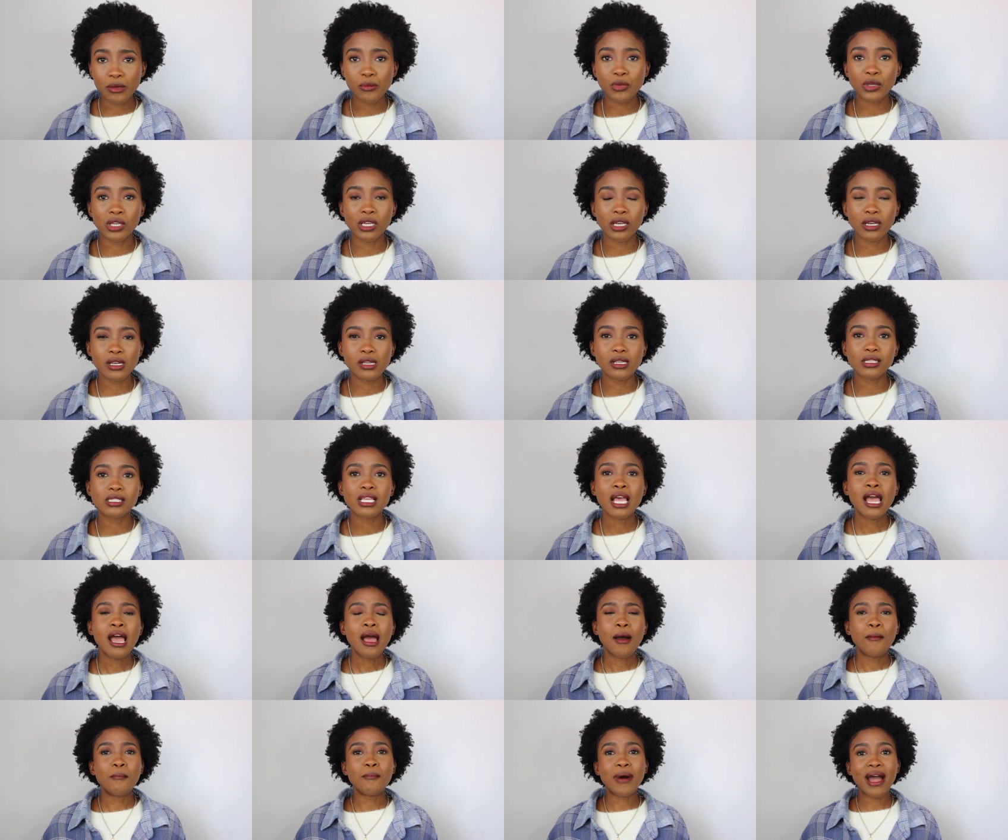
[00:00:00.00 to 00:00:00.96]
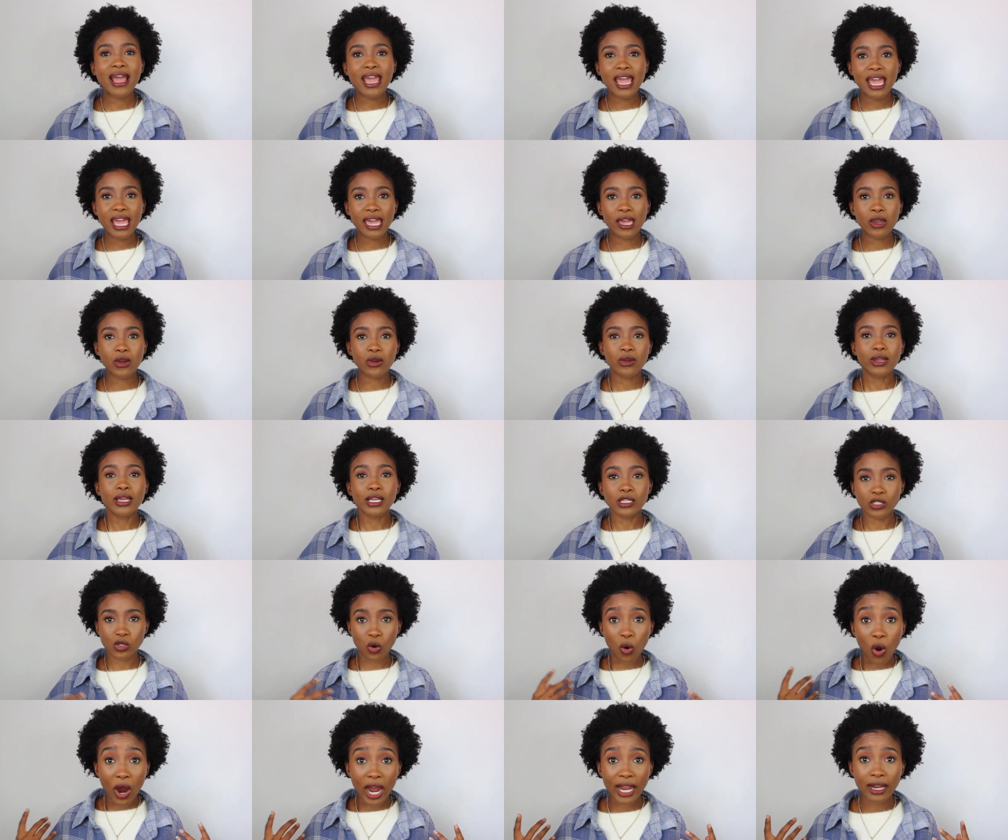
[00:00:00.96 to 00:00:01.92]
because my hair is
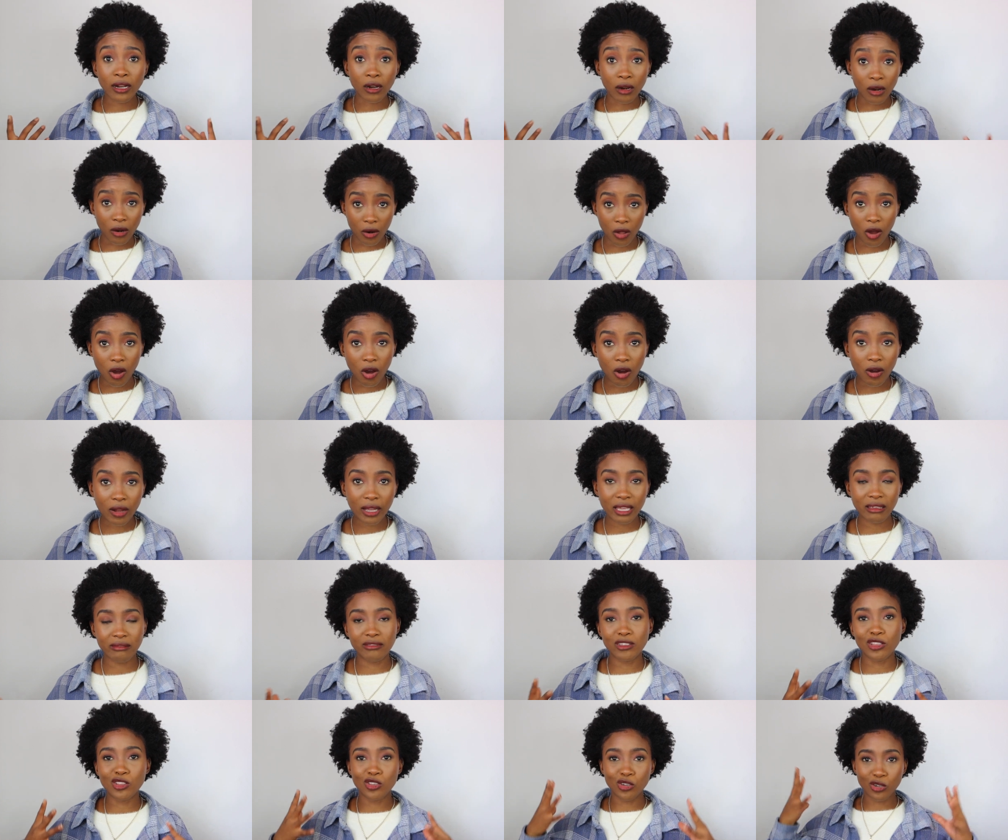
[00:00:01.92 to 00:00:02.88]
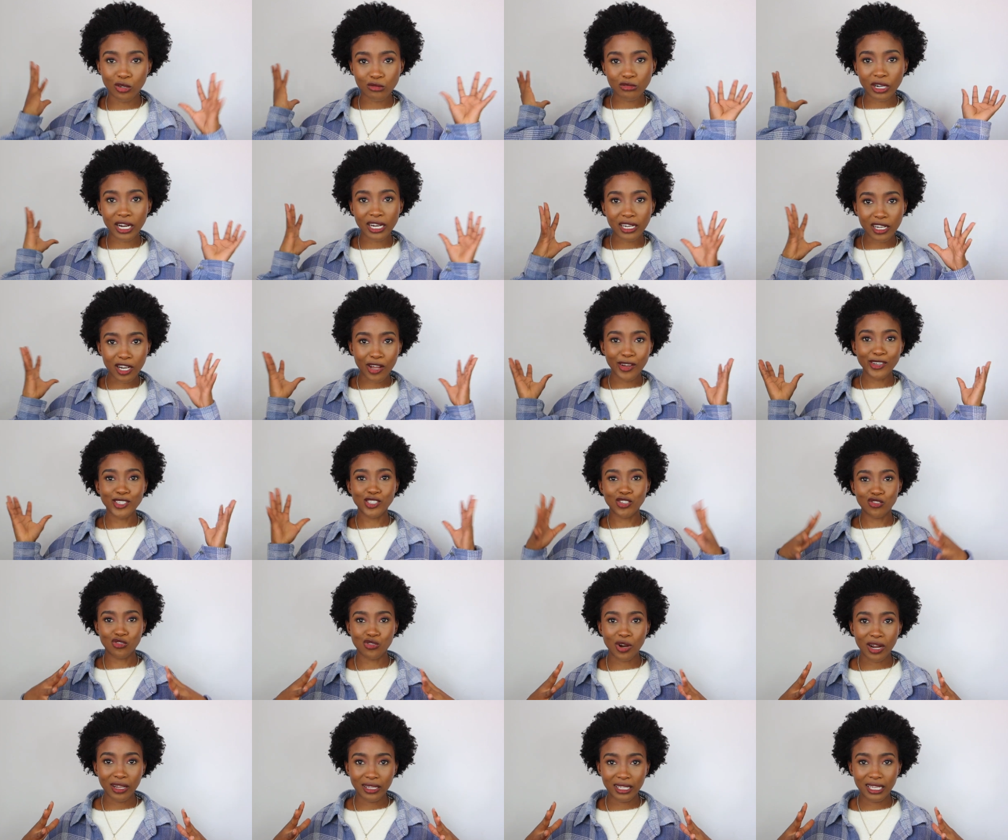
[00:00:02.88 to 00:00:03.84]
quite long, even though right now it's
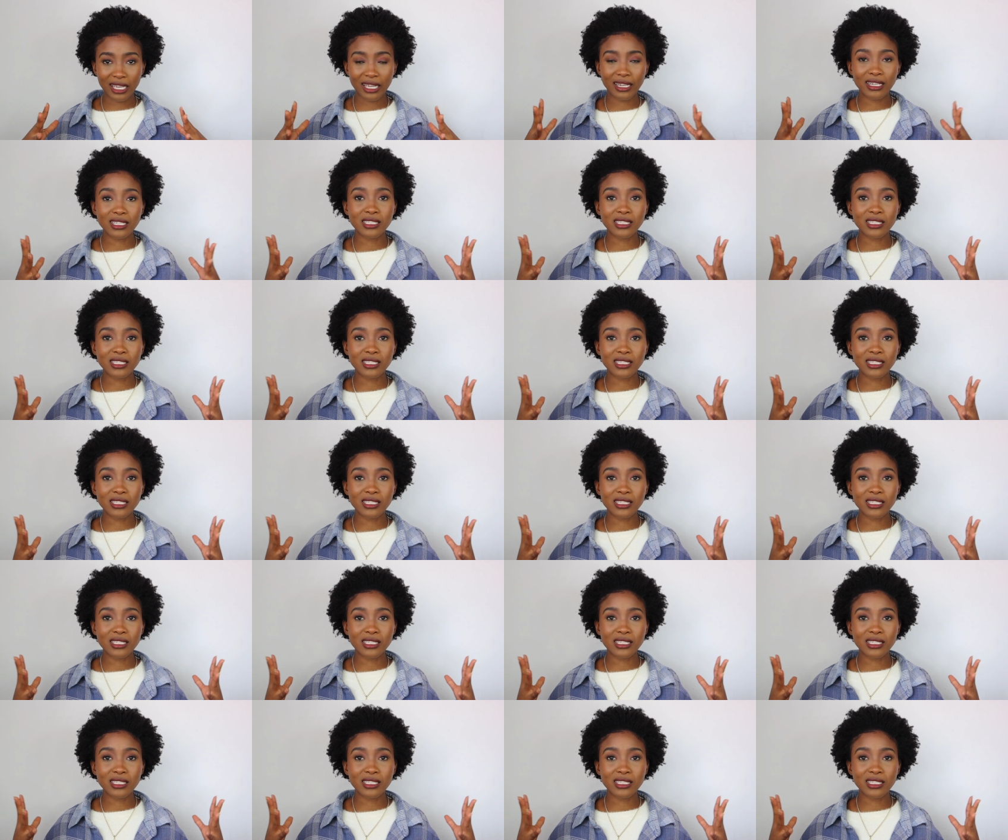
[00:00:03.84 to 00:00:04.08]
shrunken.